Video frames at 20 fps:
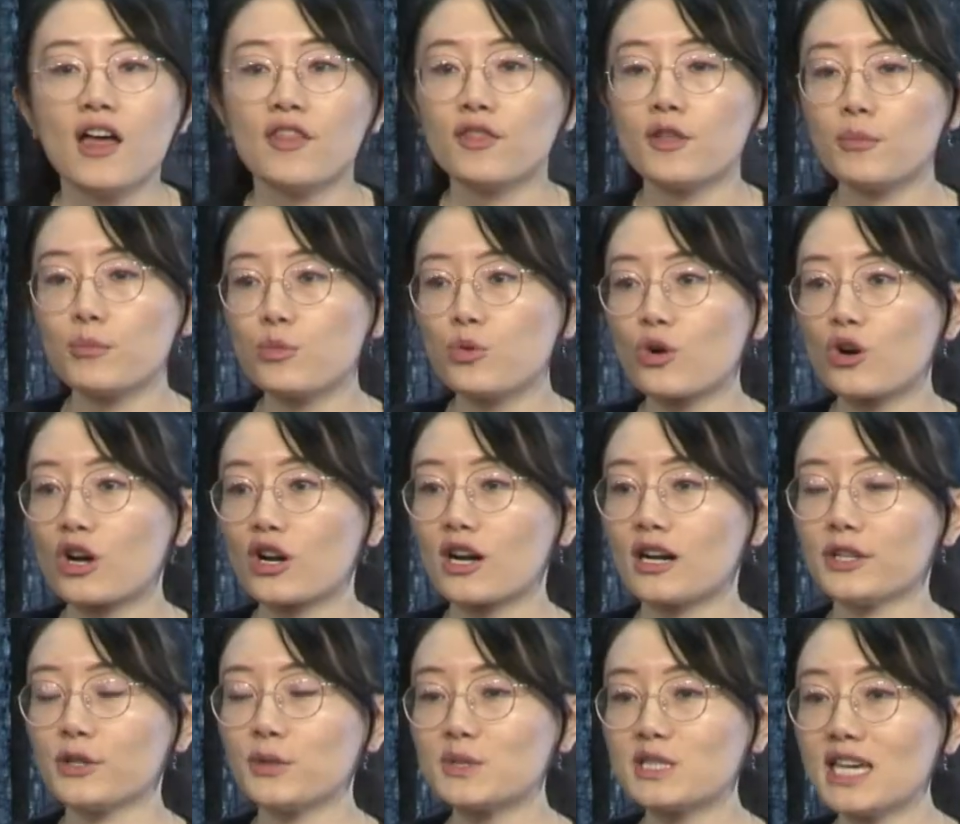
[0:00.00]
the
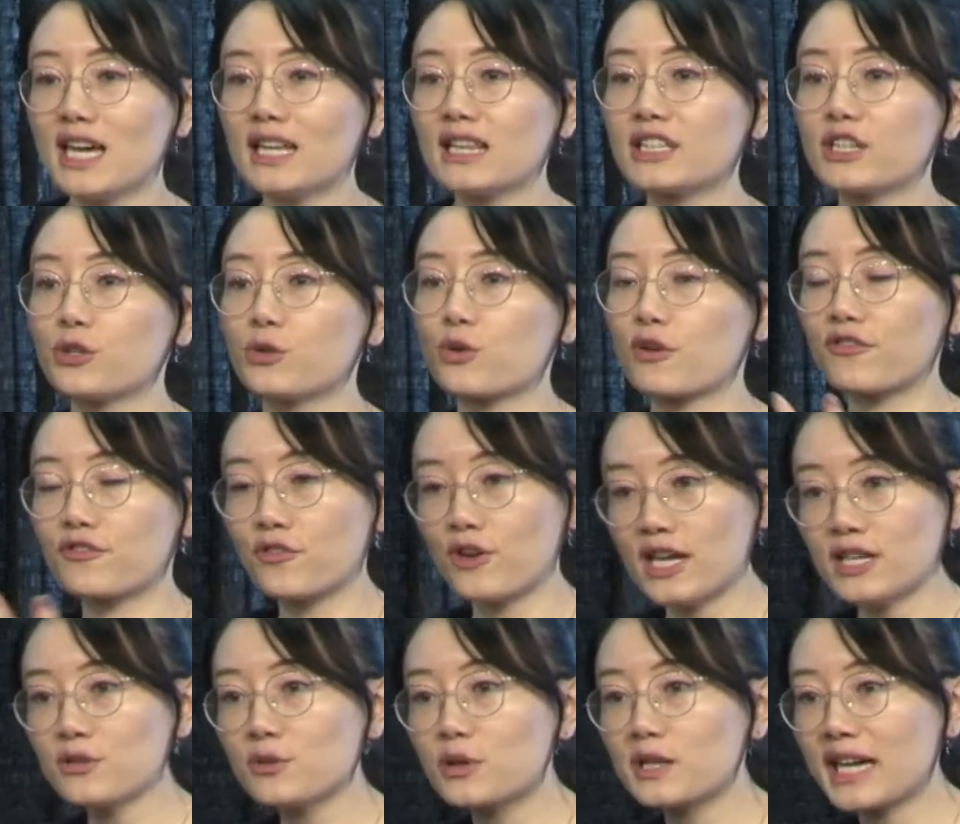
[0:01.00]
more utility your
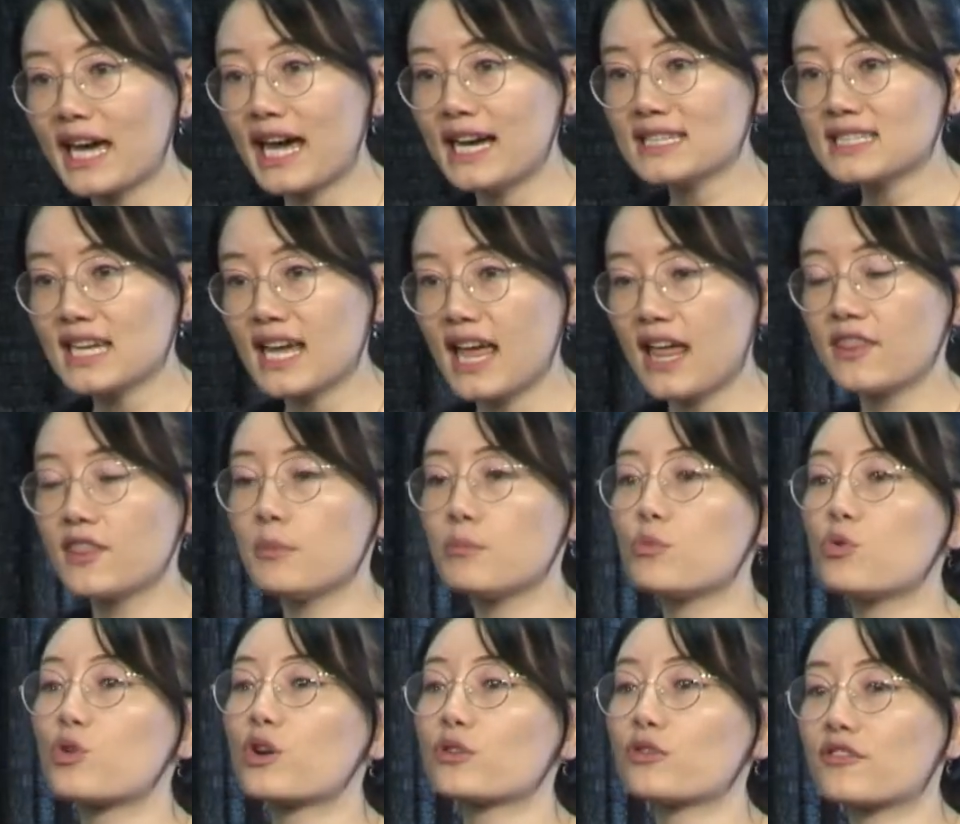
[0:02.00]
friend will get, and the
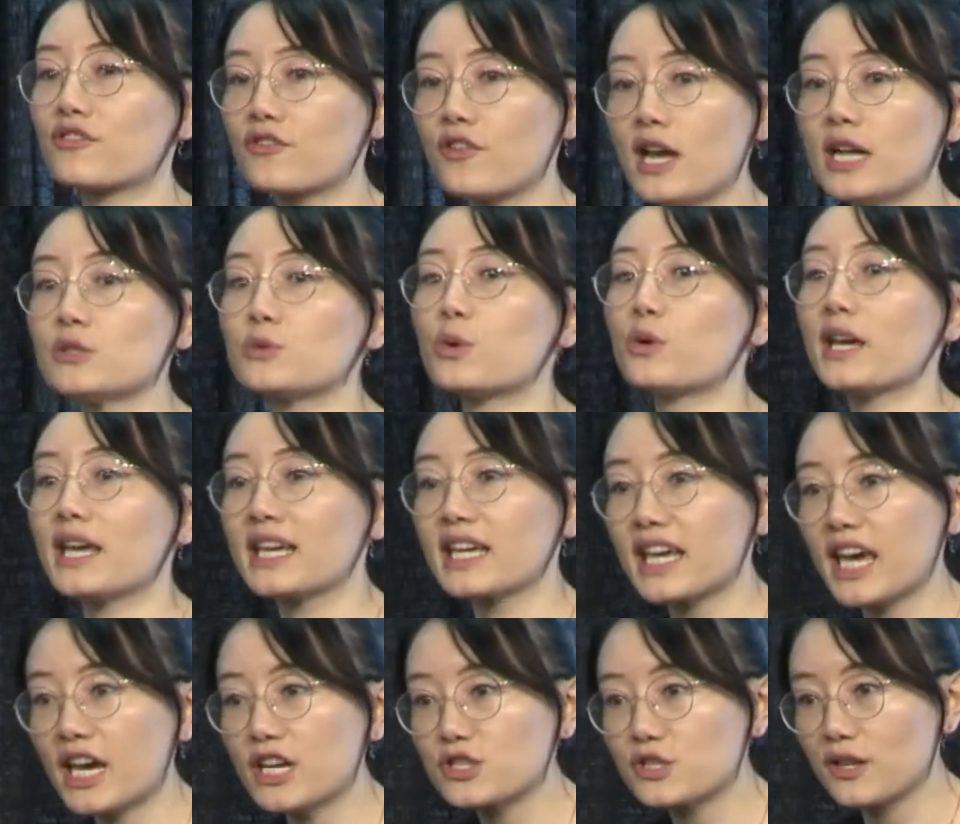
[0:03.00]
more your friend will
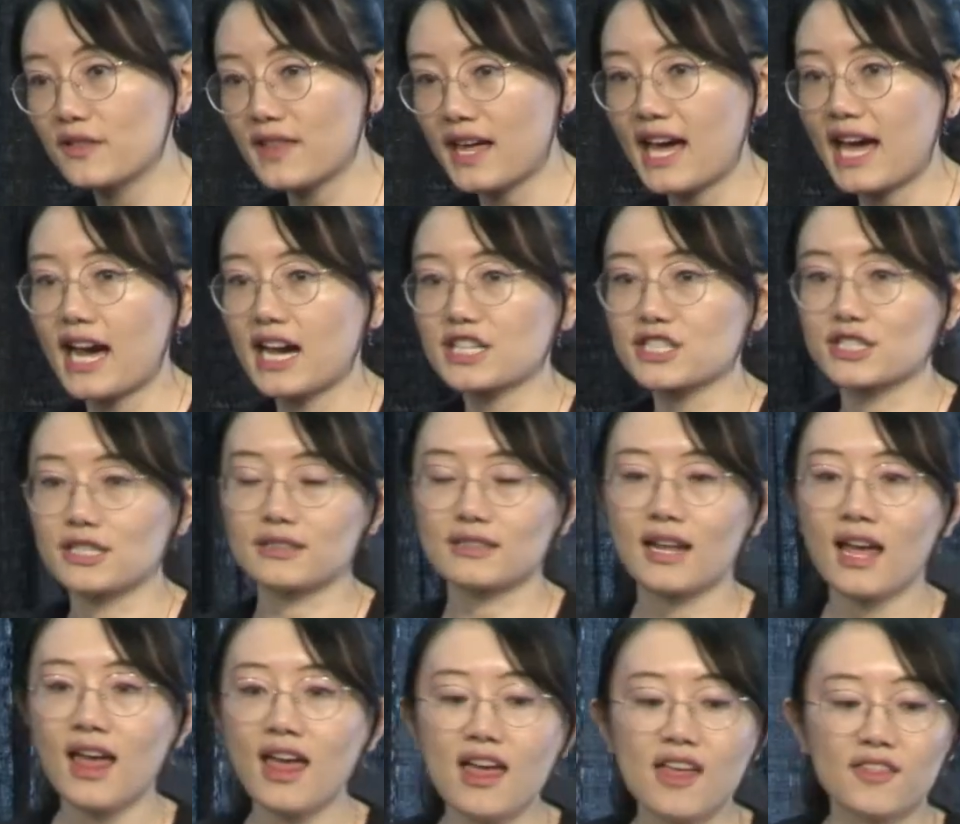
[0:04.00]
engage in that action.
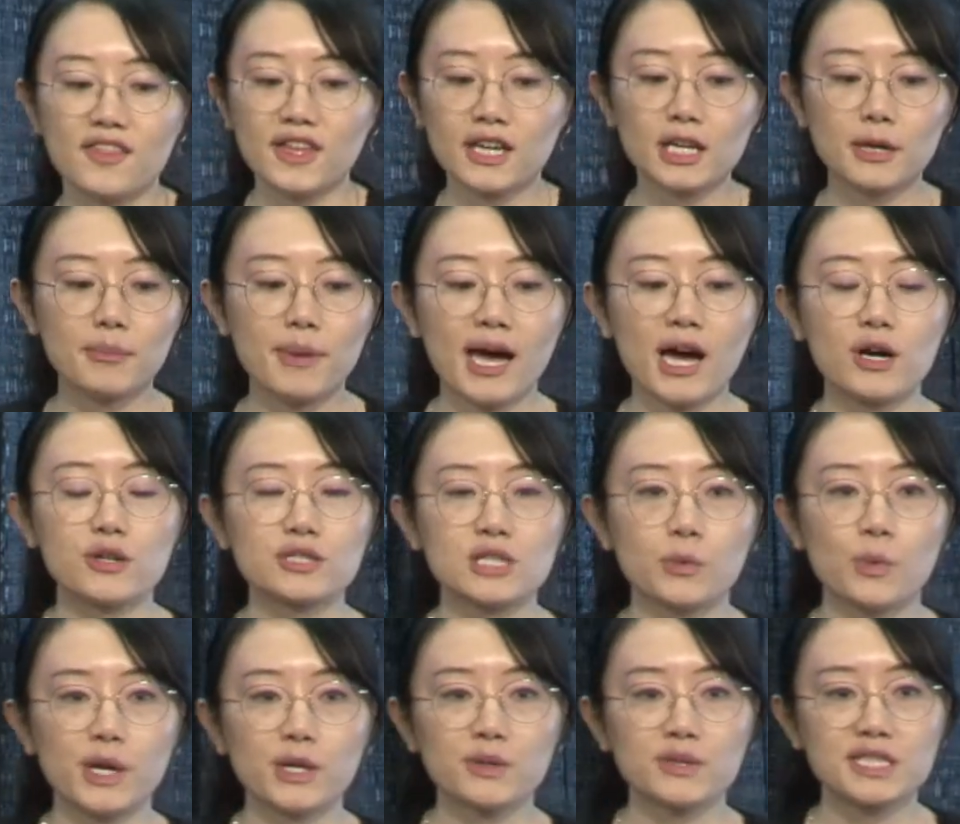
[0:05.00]
Think about
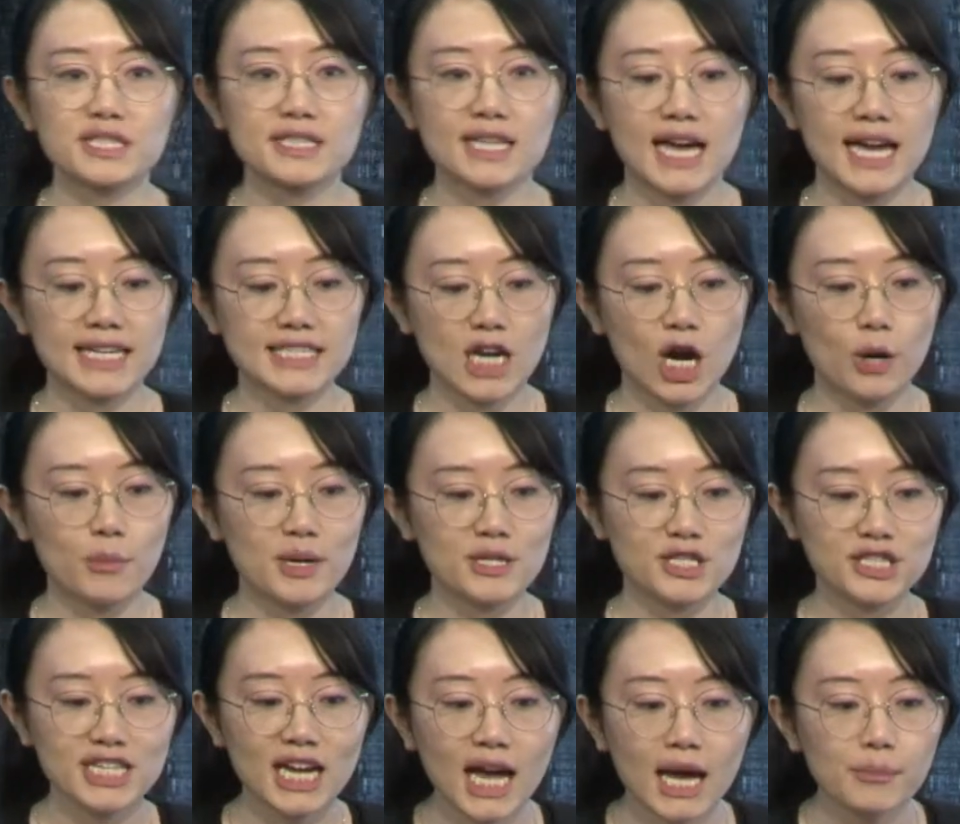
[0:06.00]
when you decide how
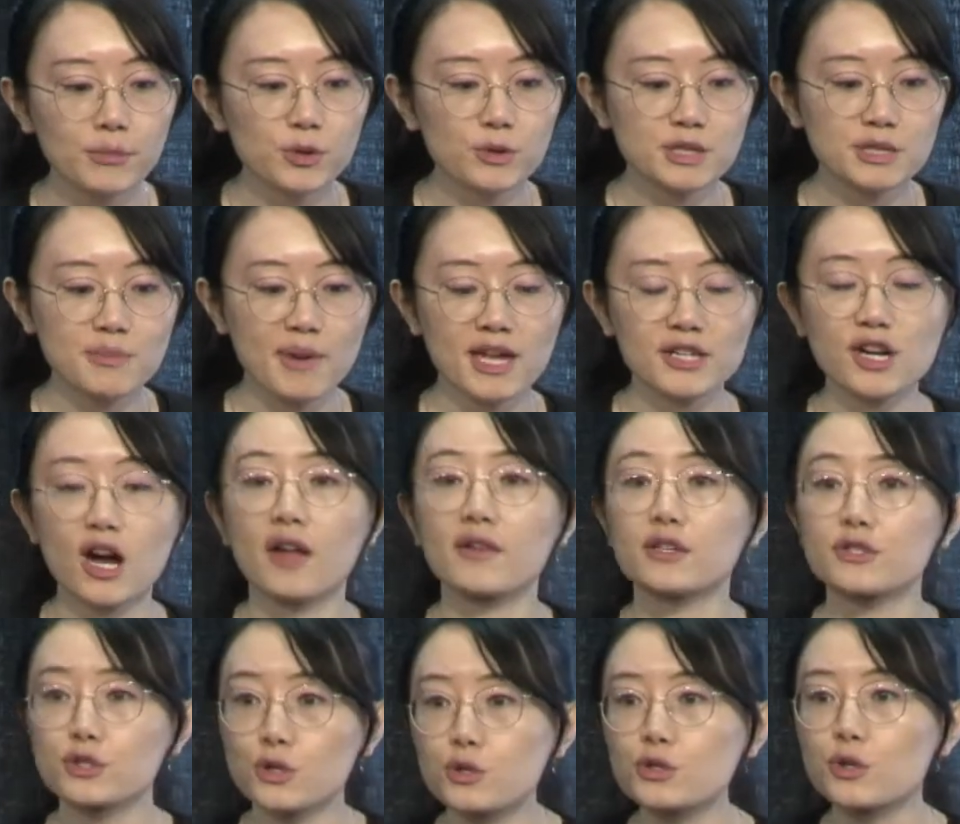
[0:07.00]
much time you spend on
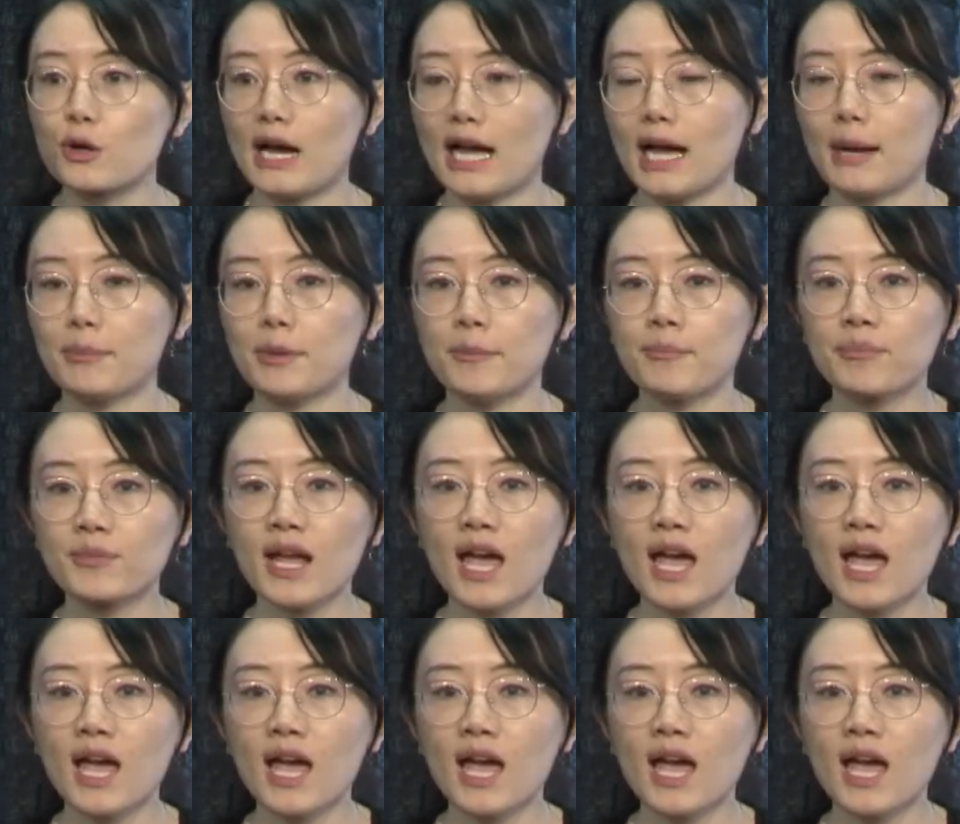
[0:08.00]
a social app.